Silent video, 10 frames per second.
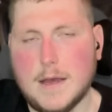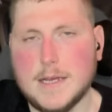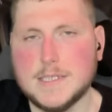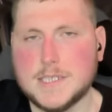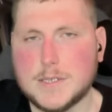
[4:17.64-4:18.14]

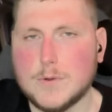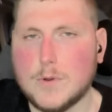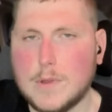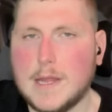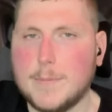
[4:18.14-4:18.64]
I still
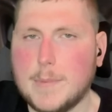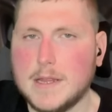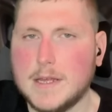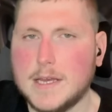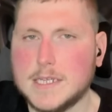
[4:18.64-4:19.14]
don't like my
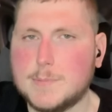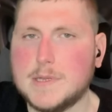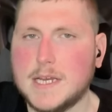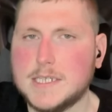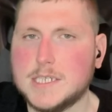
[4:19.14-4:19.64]
legs,
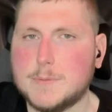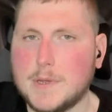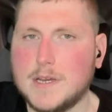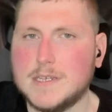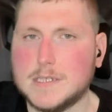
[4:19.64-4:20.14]
but that's just
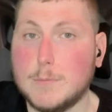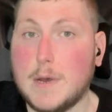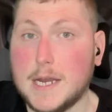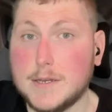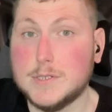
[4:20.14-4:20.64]
because
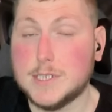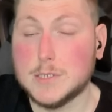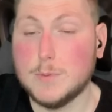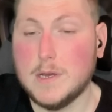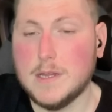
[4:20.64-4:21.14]
mine used to
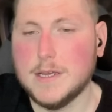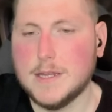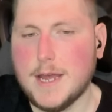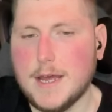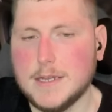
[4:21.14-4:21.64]
swell like
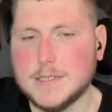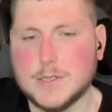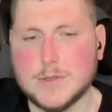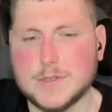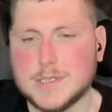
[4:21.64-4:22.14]
that,
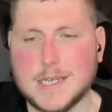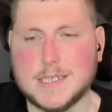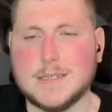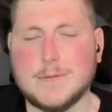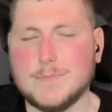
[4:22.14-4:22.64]
so there's like
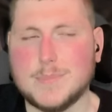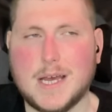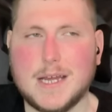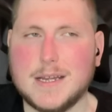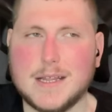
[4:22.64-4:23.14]
some
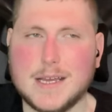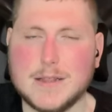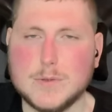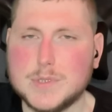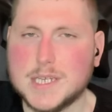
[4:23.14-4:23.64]
kind of like
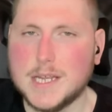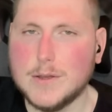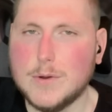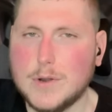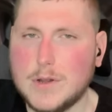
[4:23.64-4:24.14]
loose skin
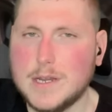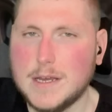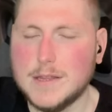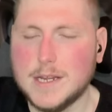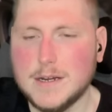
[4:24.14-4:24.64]
going on
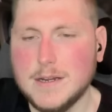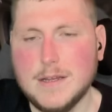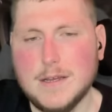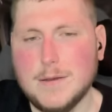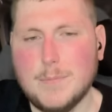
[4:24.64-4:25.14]
down there.
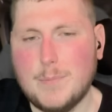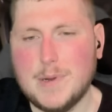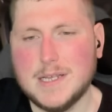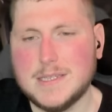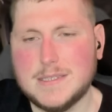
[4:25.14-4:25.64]

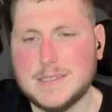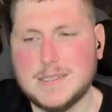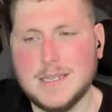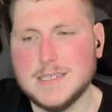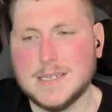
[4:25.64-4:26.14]
But it
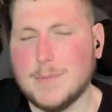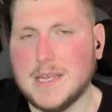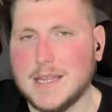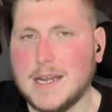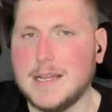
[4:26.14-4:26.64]
doesn't
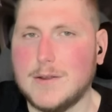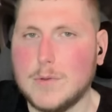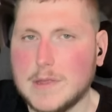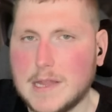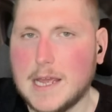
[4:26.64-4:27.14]
mean that I
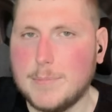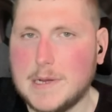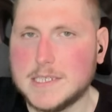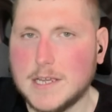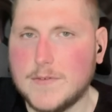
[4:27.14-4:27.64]
don't like
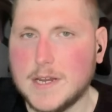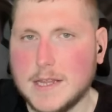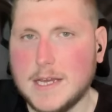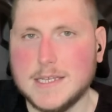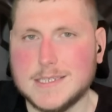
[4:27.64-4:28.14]
myself any
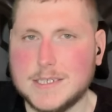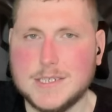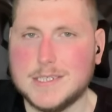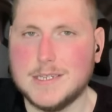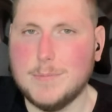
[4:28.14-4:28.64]
less, it's
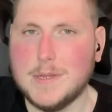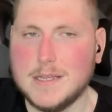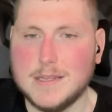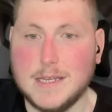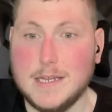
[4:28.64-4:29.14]
just
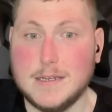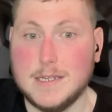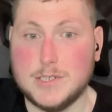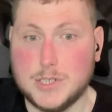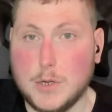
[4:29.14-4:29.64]
something that
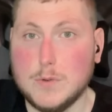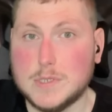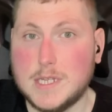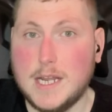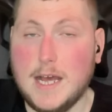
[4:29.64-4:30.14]

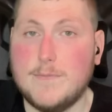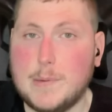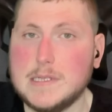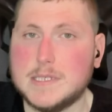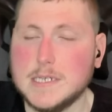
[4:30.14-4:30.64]
shows that I've
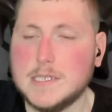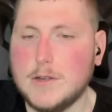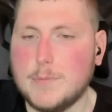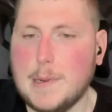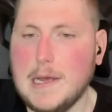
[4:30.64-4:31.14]
been
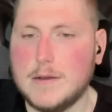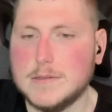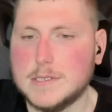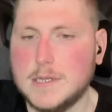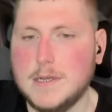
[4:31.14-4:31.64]
600
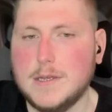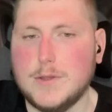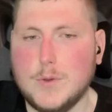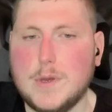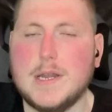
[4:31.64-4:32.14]
pounds.
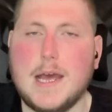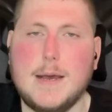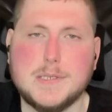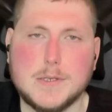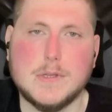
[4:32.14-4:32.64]
You can
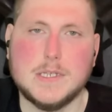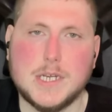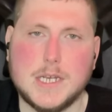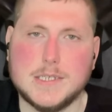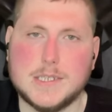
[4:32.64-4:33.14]
absolutely
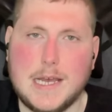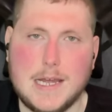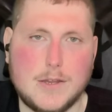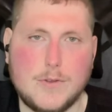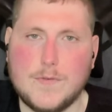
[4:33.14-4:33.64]
change
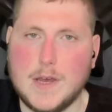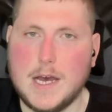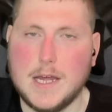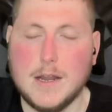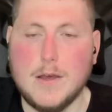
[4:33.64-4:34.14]
that, you've
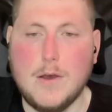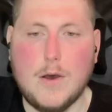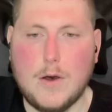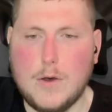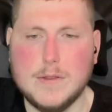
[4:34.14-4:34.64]
got
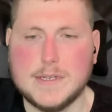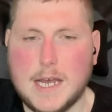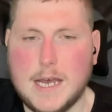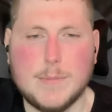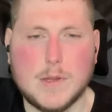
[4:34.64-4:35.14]
all the
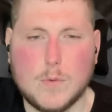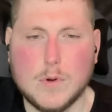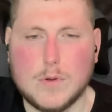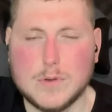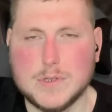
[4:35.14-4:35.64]
time in the
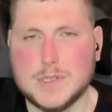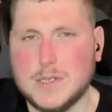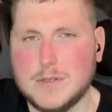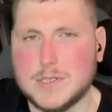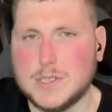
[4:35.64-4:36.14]
world, you're
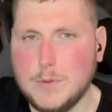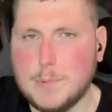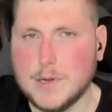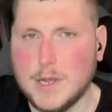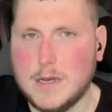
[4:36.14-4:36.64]
still
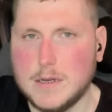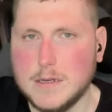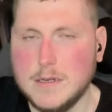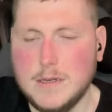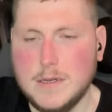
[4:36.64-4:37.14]
super
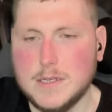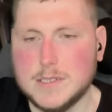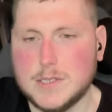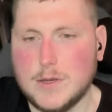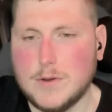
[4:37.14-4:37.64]
young.
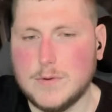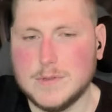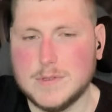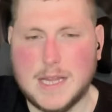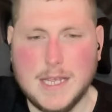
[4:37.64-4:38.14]

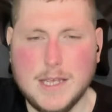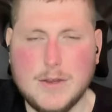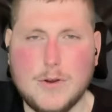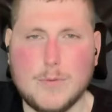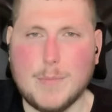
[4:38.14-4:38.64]
So thinking
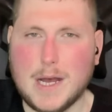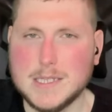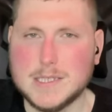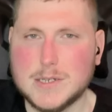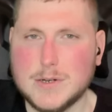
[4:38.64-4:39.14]
you're a
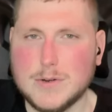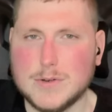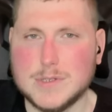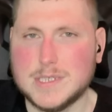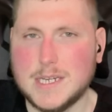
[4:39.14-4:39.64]
monster
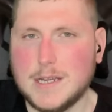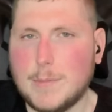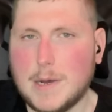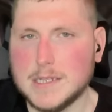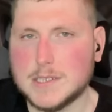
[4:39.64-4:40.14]
or seeing a
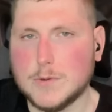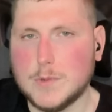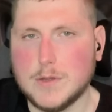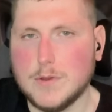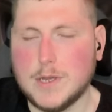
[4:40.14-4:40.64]
monster
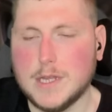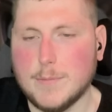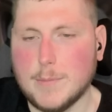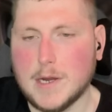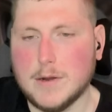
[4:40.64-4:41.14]
when you look in
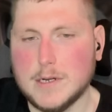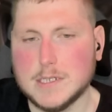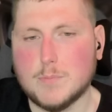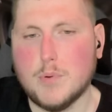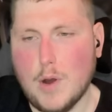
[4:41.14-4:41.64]
the mirror
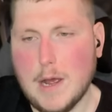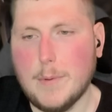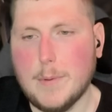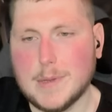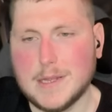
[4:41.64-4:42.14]
is
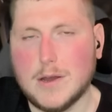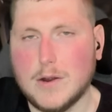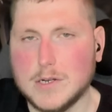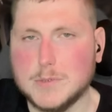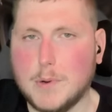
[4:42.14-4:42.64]
probably the
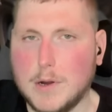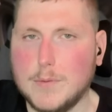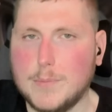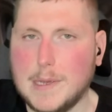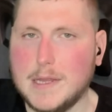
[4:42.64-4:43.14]
hardest part
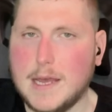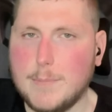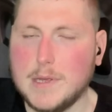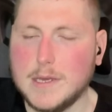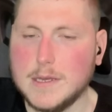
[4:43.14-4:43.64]
with being
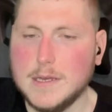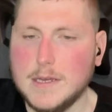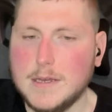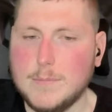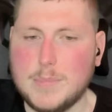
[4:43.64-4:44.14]
that big.
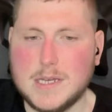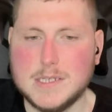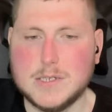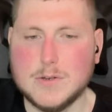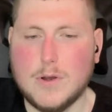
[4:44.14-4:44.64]

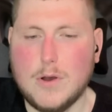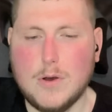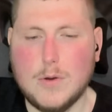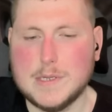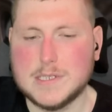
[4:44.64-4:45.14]
Because you're
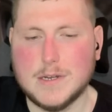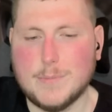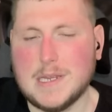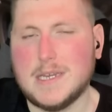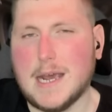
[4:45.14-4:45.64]
always going to
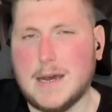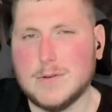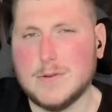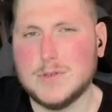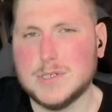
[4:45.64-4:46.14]
be
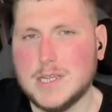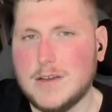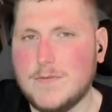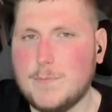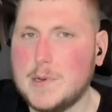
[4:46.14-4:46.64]
down on
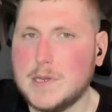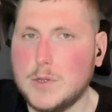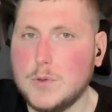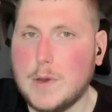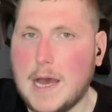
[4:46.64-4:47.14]
yourself, but
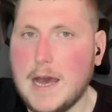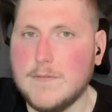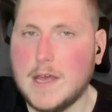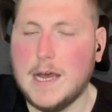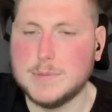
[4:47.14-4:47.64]
you
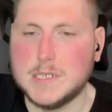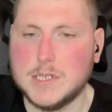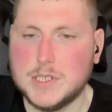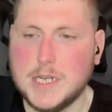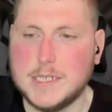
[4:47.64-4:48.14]
have the option
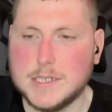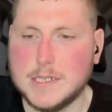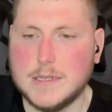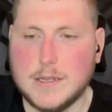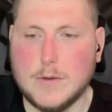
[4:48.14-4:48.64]
to change
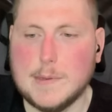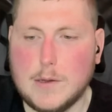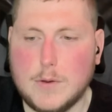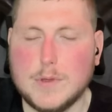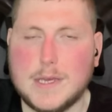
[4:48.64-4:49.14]
it. The only
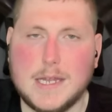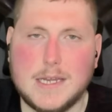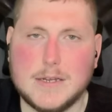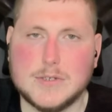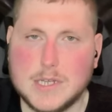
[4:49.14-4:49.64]
hole you can't
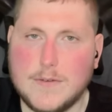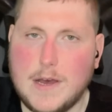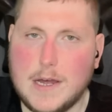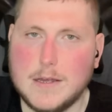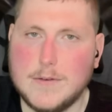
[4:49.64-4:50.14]
dig yourself
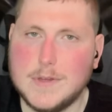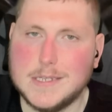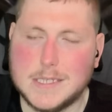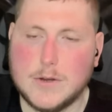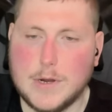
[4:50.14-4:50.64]
out of
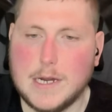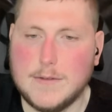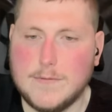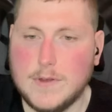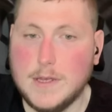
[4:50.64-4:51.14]
is the
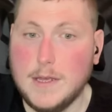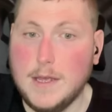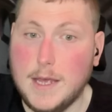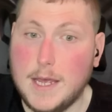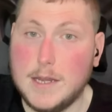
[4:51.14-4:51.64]
grave.
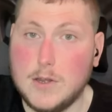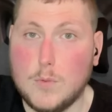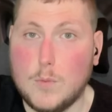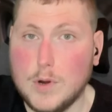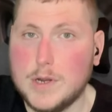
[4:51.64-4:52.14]
And
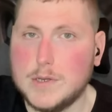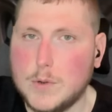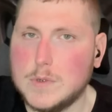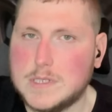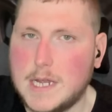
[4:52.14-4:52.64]
you're working
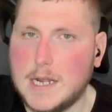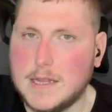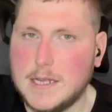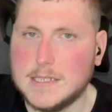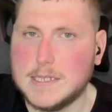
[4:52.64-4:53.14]
towards that
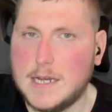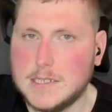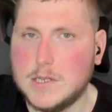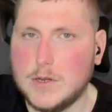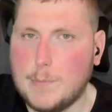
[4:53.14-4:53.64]
at that
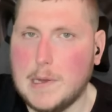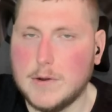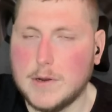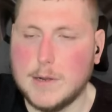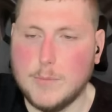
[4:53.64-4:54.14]
size, so you
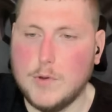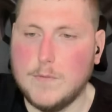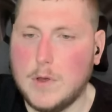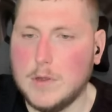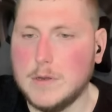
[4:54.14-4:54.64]
better get a
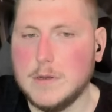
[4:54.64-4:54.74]
move on.